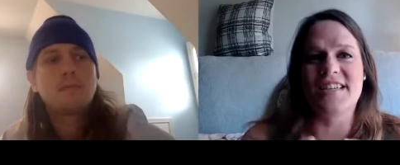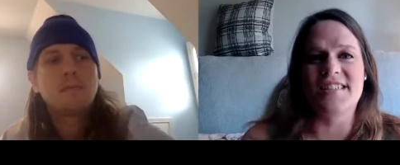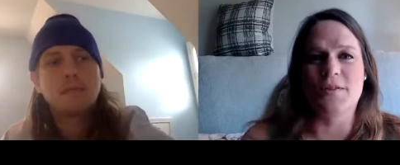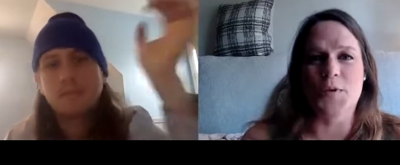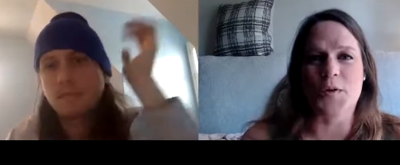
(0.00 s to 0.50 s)

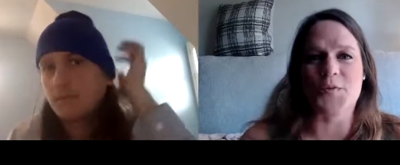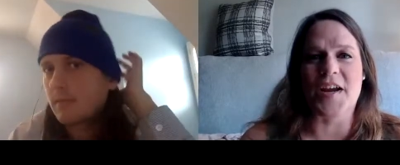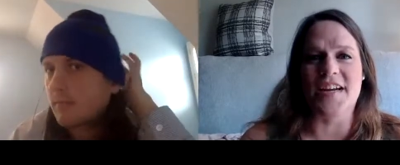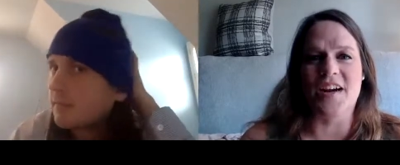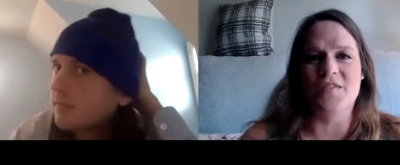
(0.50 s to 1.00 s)
Speaker 1: things that we're
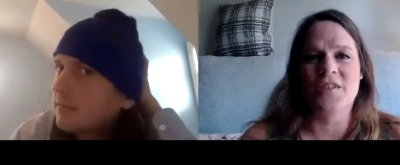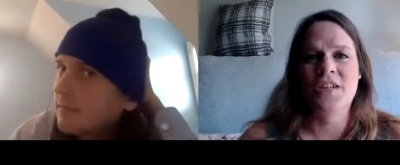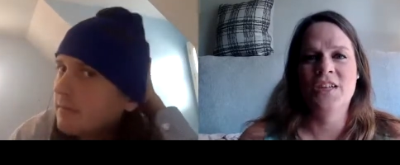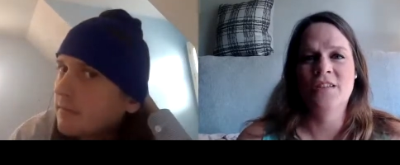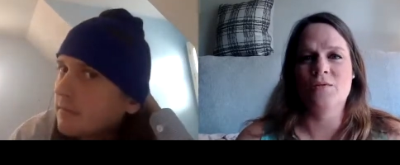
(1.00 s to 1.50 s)
afraid of,
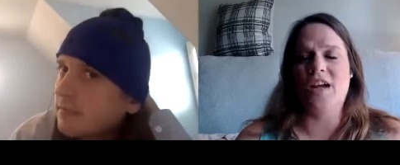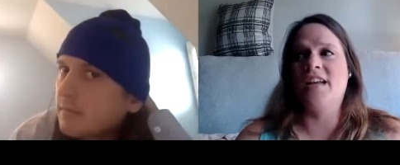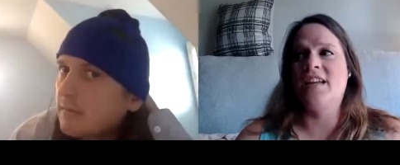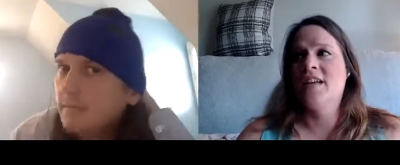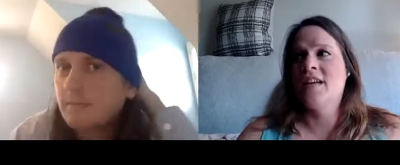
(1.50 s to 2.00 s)

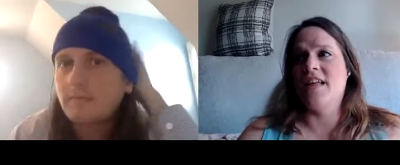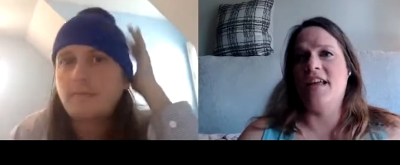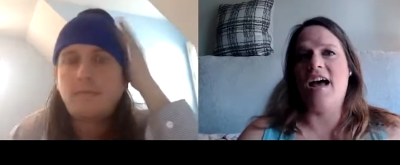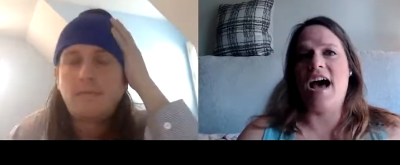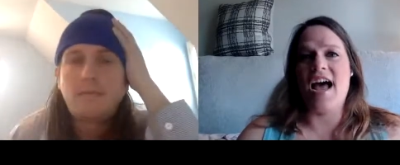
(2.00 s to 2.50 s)
right?
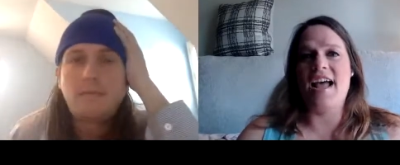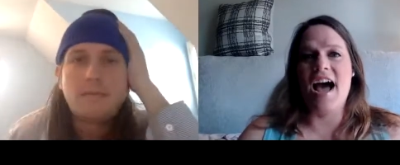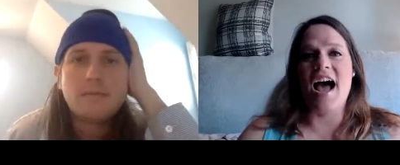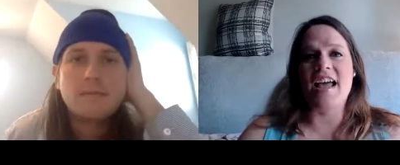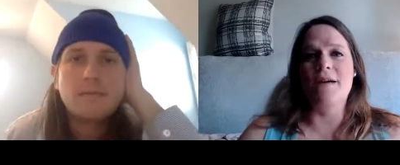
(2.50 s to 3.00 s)
That
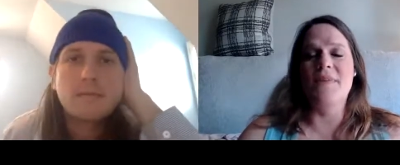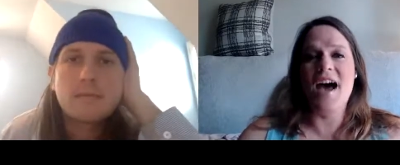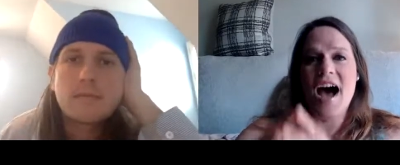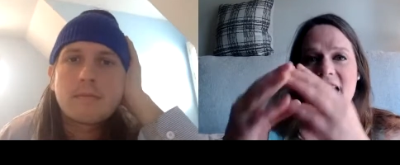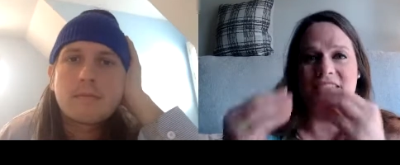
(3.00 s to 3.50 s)
I I am
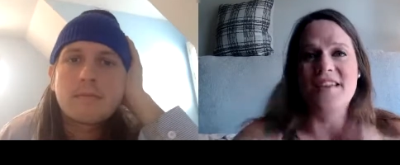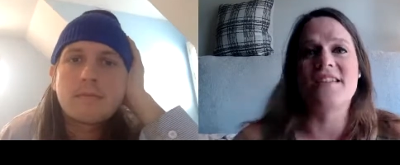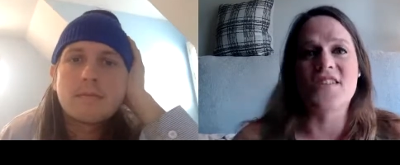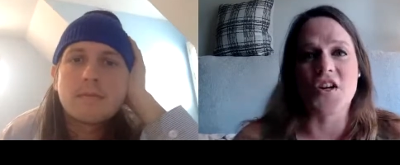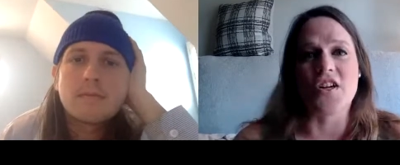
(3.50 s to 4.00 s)
not
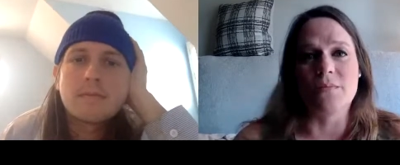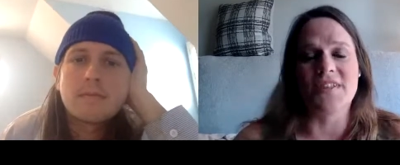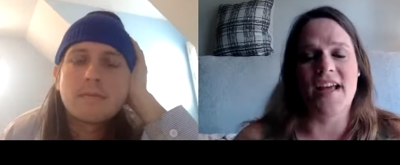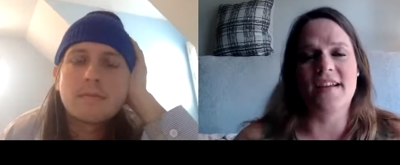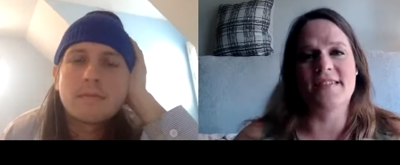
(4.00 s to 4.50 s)
this
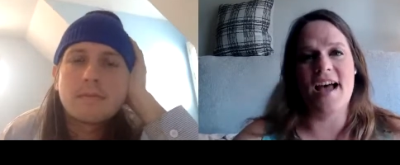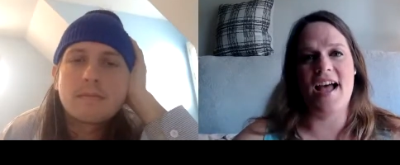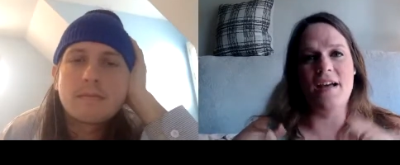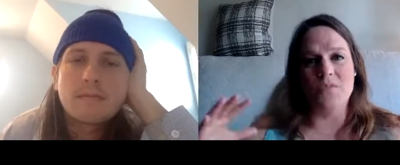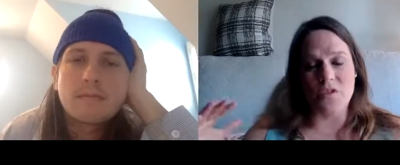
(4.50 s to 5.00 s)
circumstance,
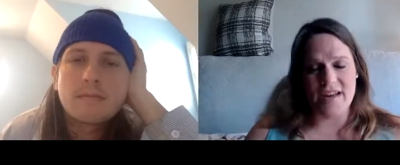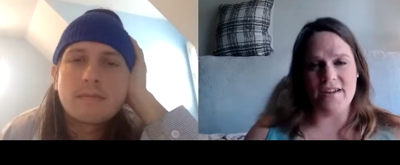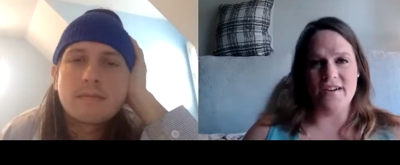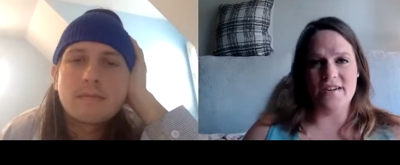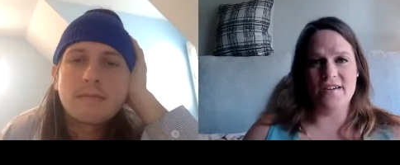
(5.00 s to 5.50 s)
I am
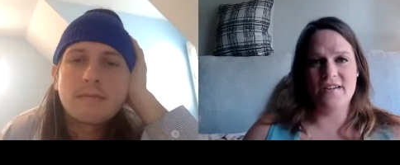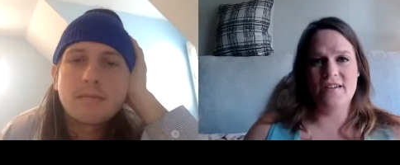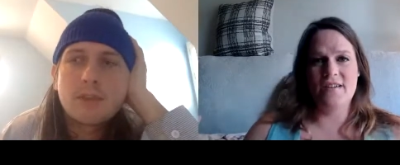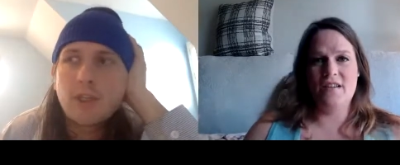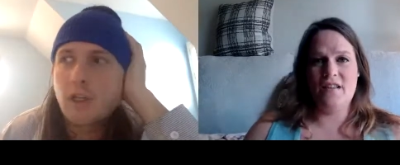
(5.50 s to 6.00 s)
greater.
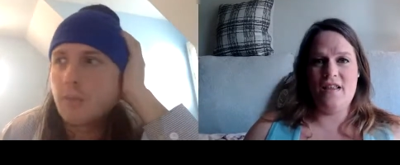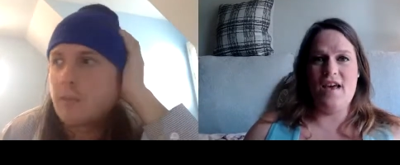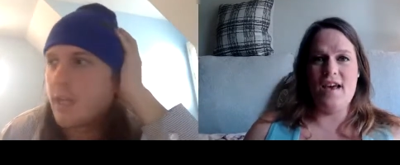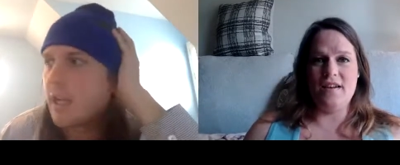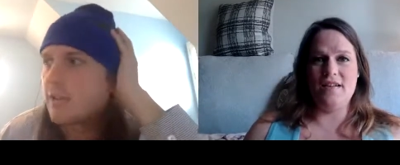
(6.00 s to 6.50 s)

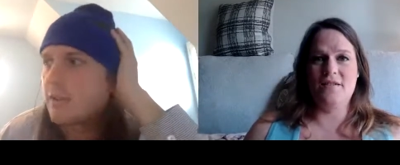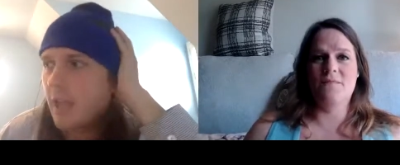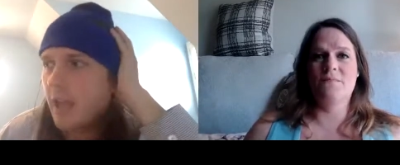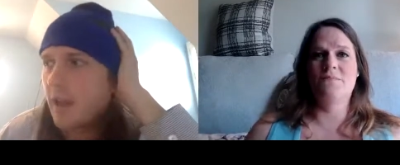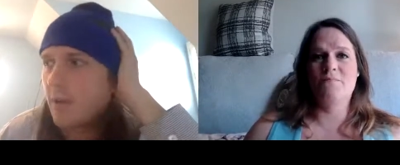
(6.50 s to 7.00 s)
Speaker 2: Circumstance. Than.
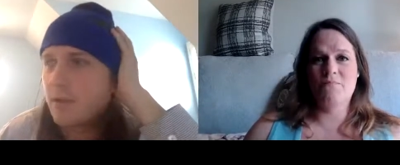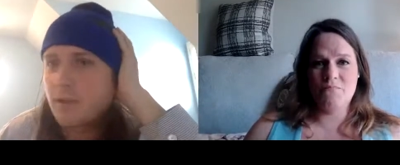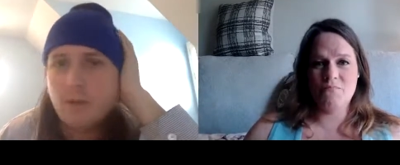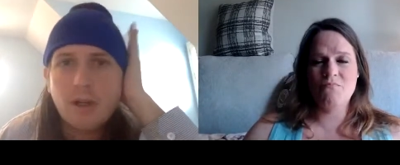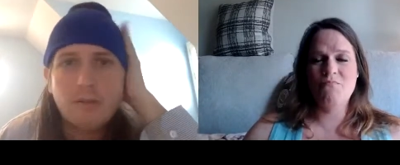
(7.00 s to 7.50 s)
yeah, that was
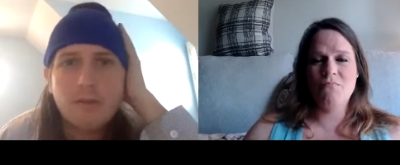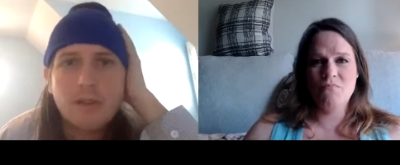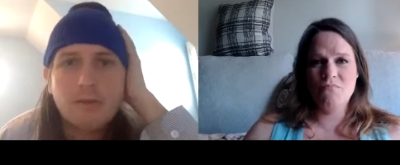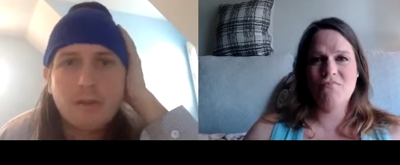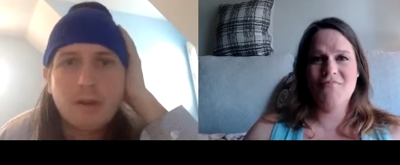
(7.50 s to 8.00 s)
the word I'm
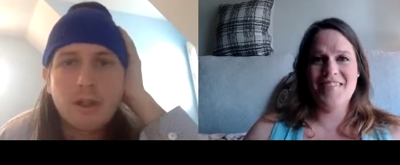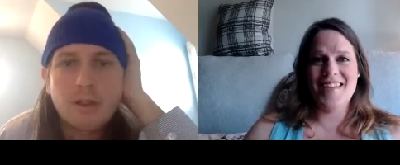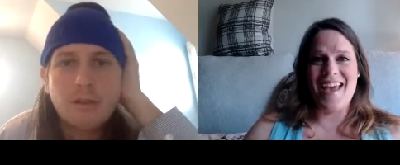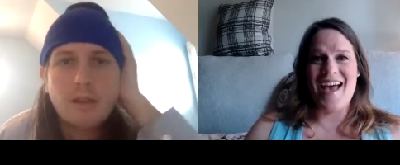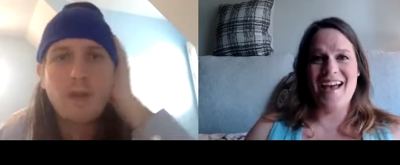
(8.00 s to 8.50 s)
looking for.
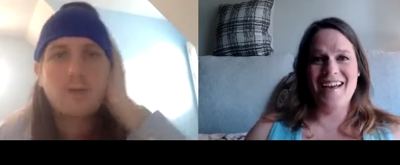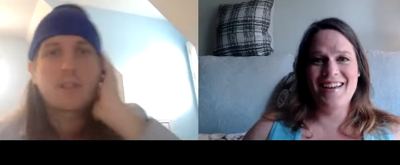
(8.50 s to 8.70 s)
Yeah. That was a